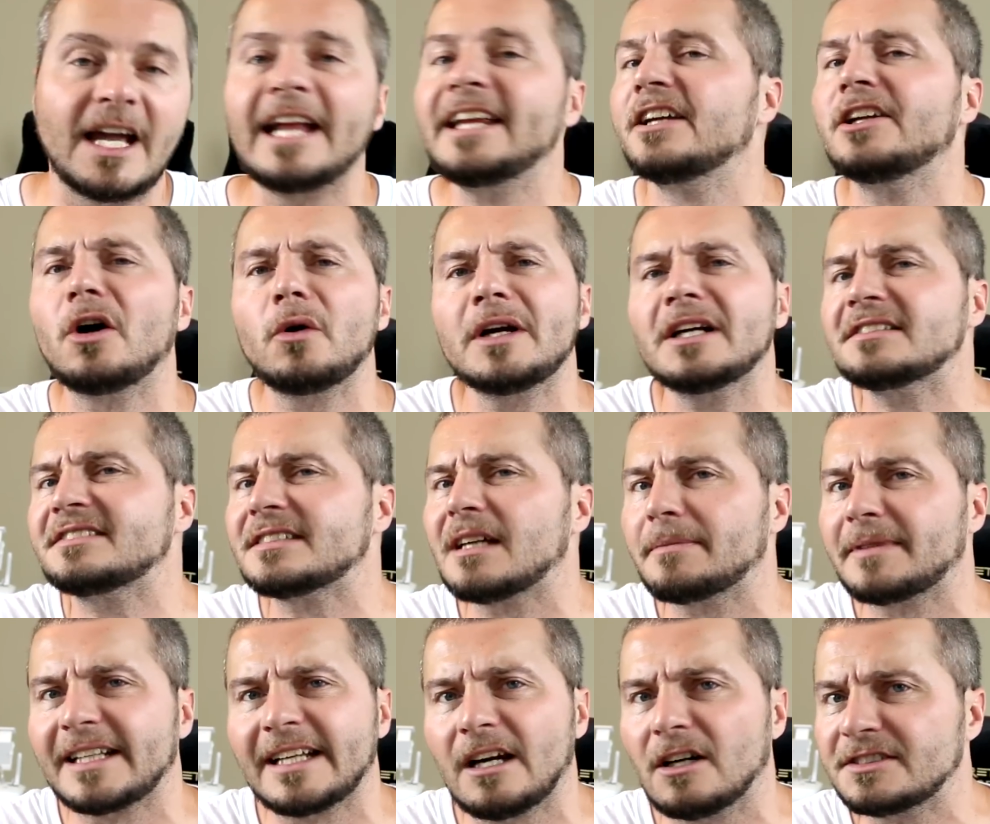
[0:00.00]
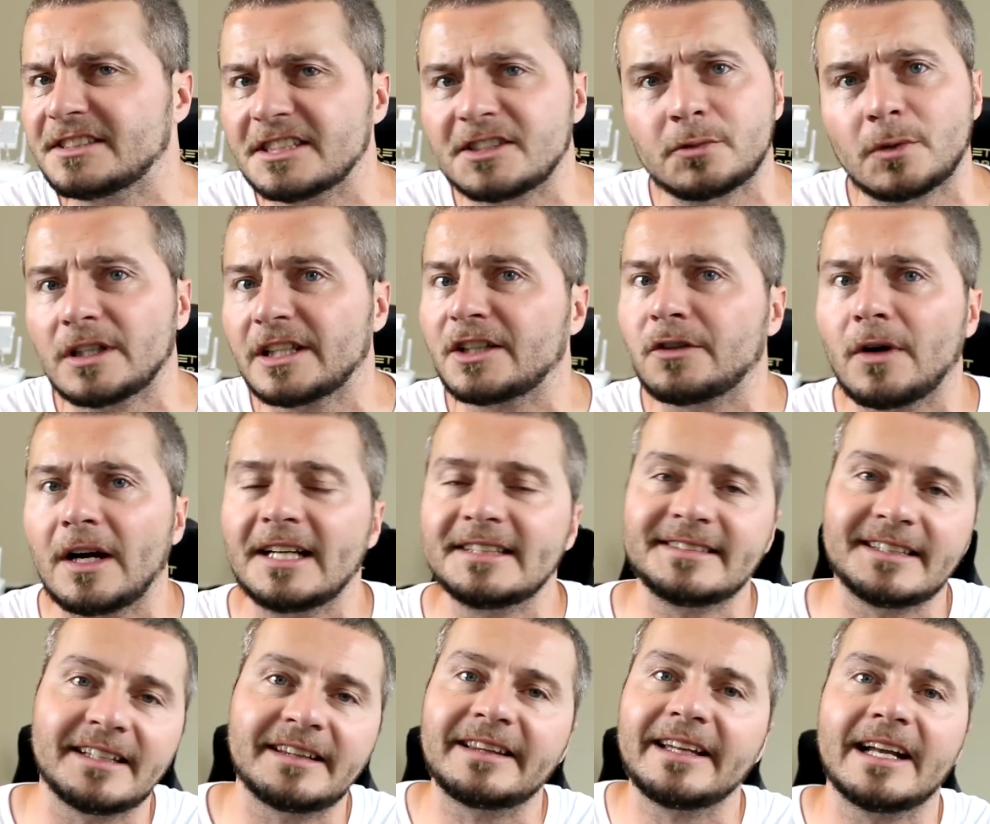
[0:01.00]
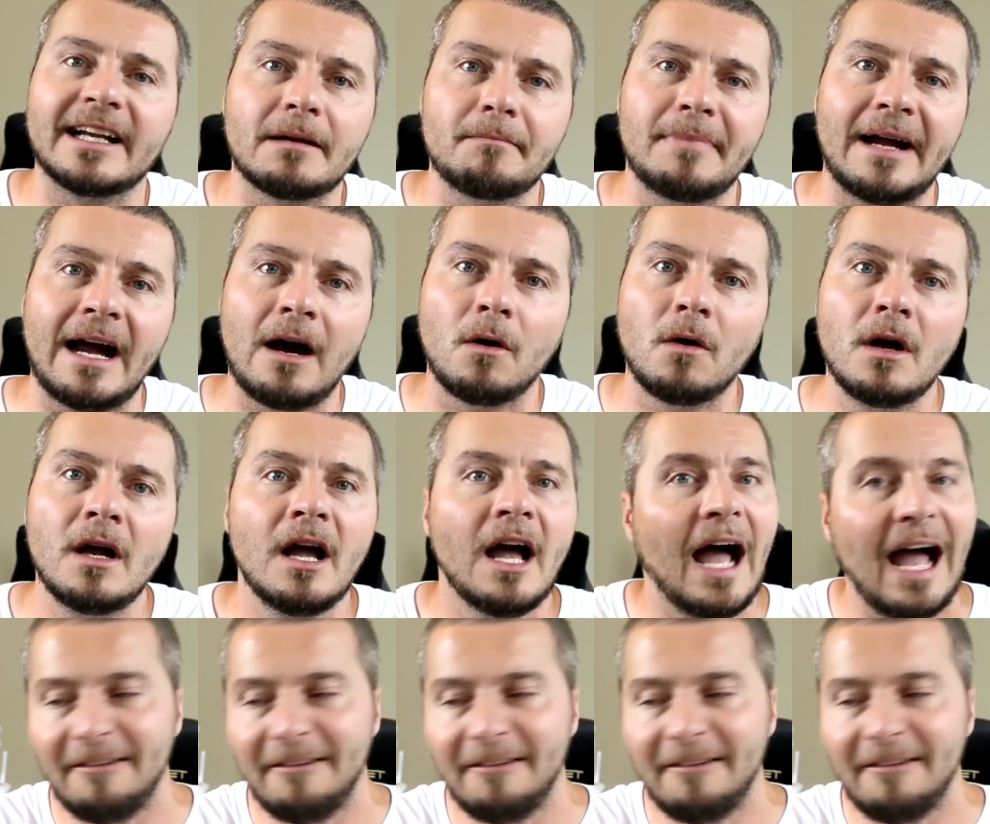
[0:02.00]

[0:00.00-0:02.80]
And you know, here's something else that's really crazy to think about.